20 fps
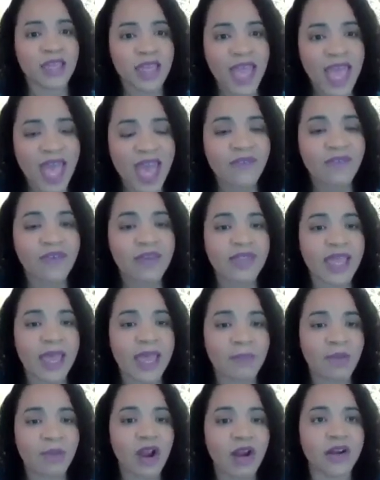having
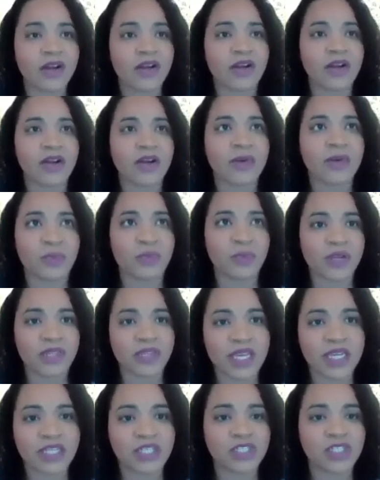that partner
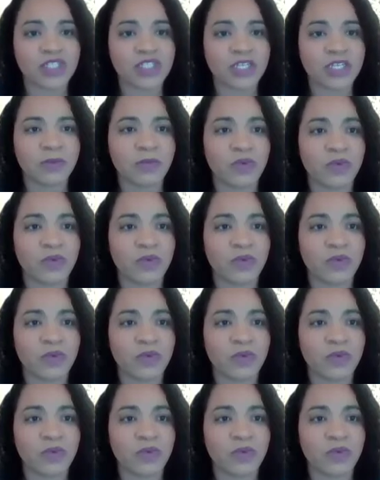relationship